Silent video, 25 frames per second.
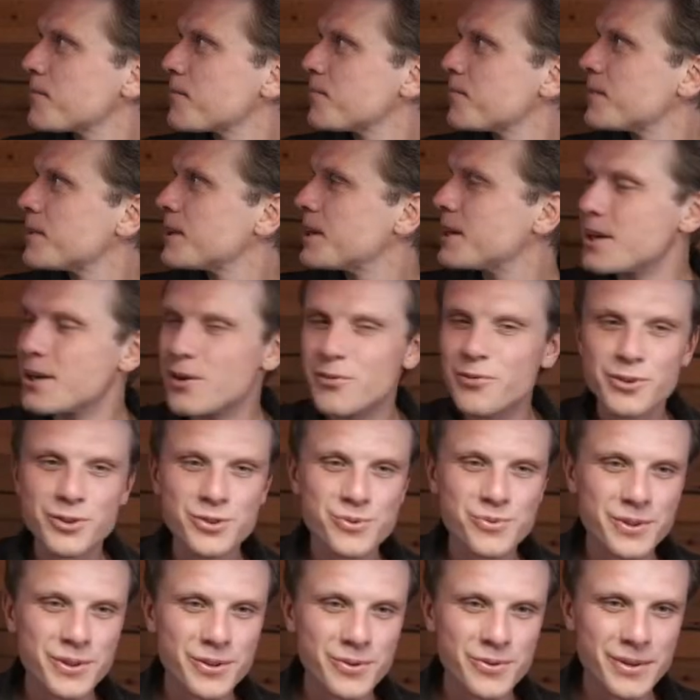And now, of course, with
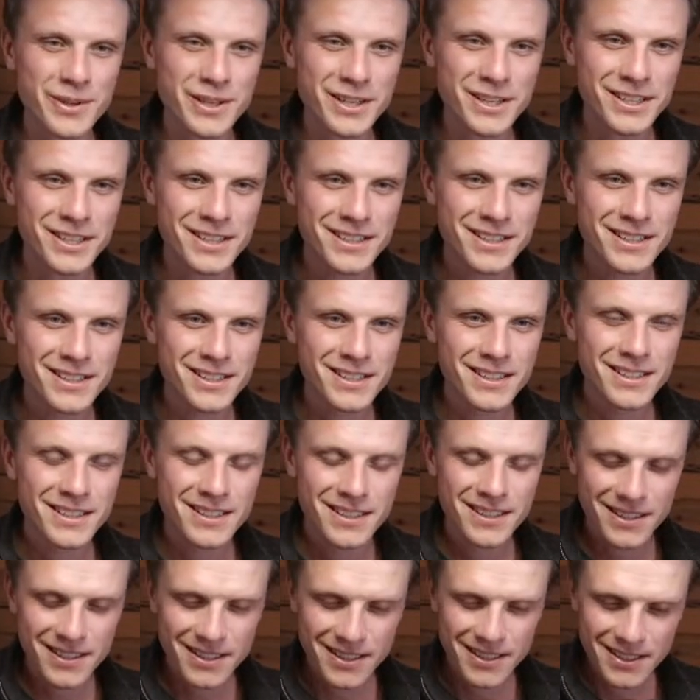the rain,
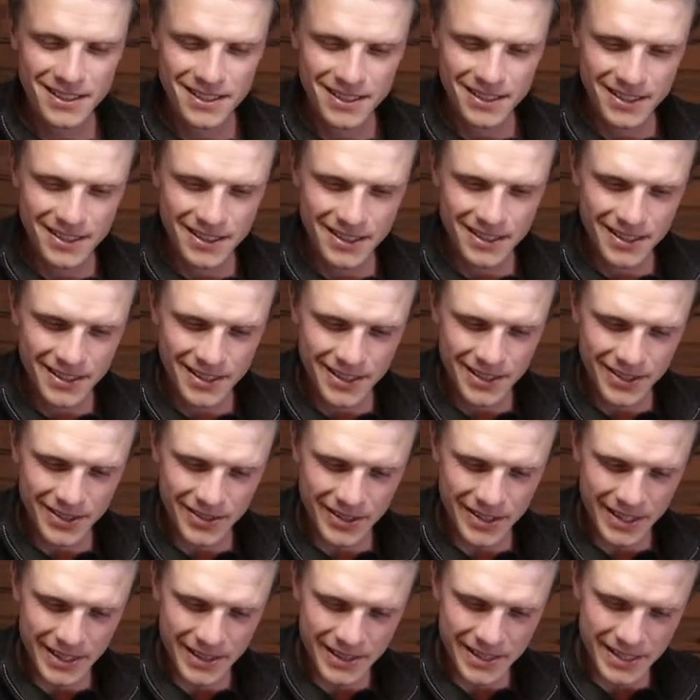you
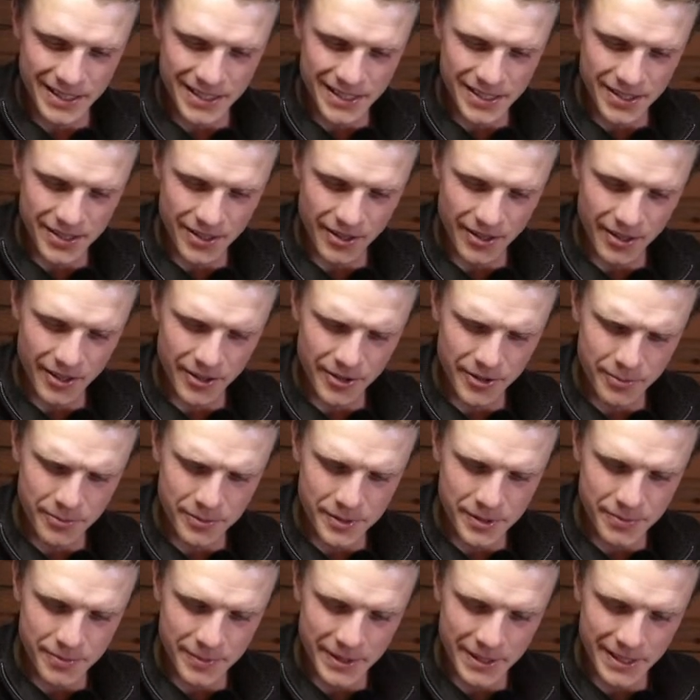get these autumn
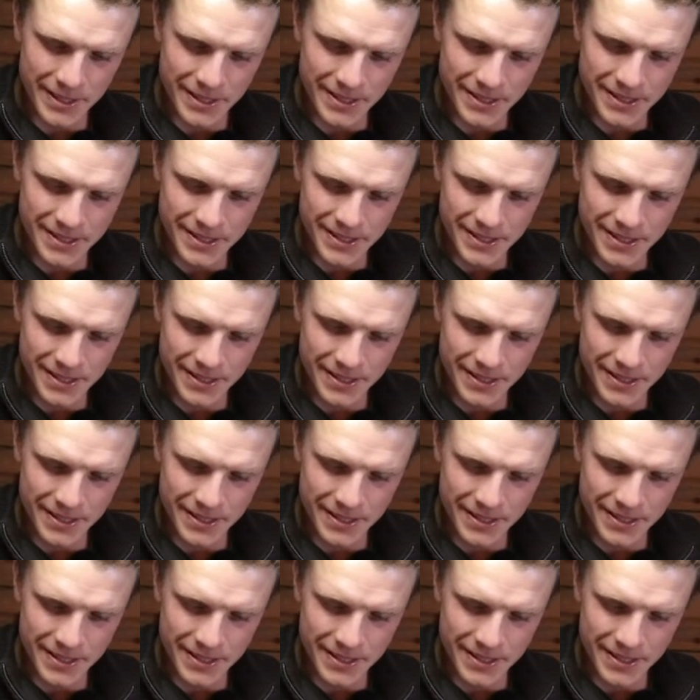smells.